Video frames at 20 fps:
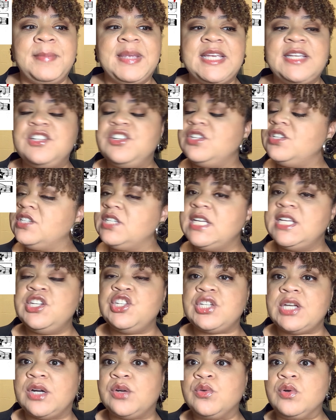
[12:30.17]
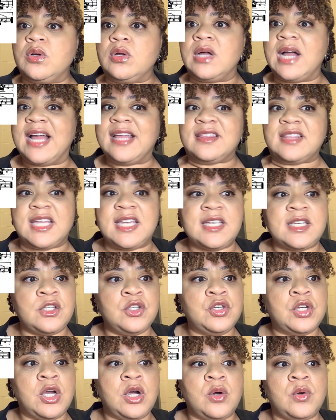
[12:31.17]
Just in general, I think,
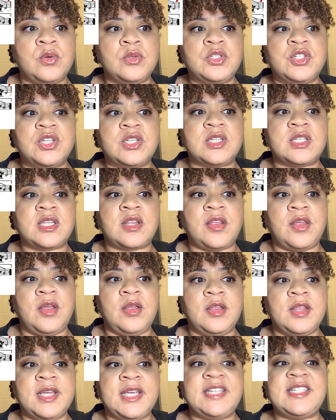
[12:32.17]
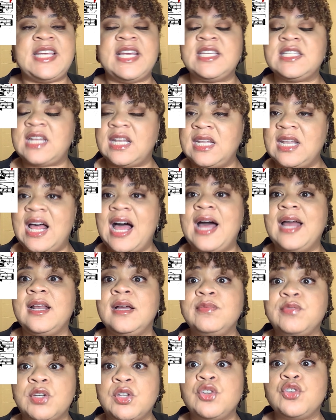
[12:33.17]
you know, just it takes a lot
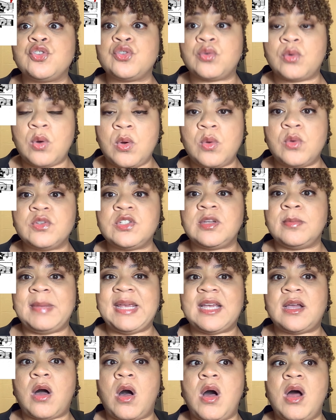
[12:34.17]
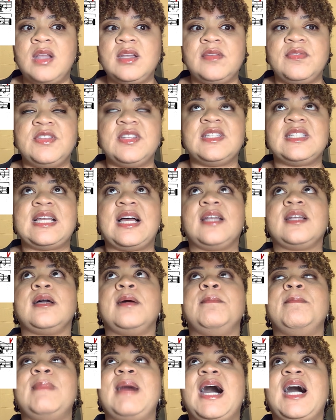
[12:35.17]
of control to make all of this sound
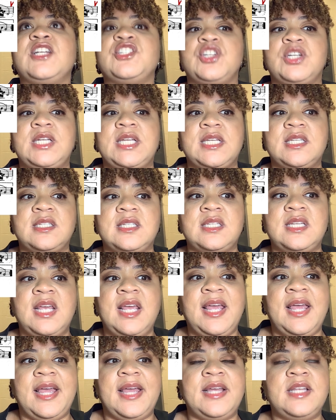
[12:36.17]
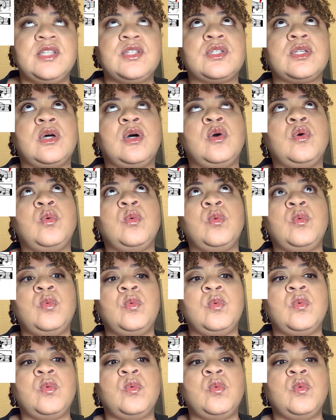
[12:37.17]
homogeneous. And so
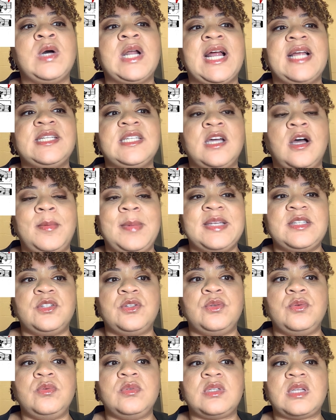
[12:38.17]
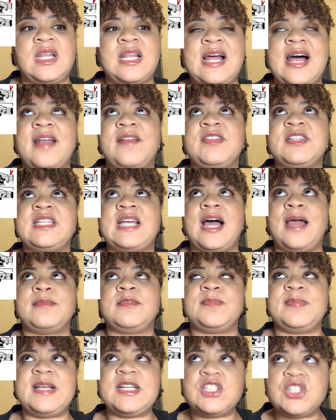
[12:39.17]
what I tell my students a lot of the time,
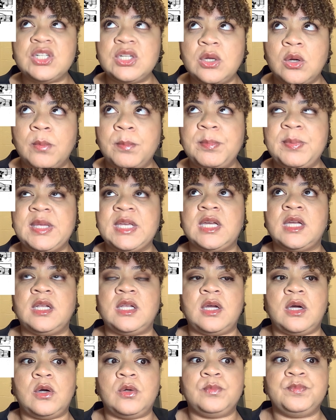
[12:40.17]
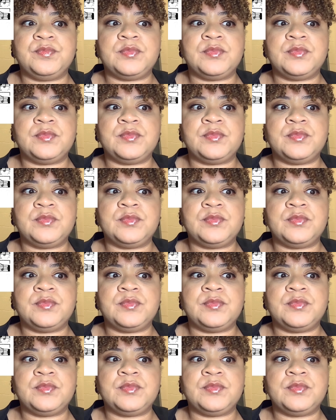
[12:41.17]
especially on piccolo,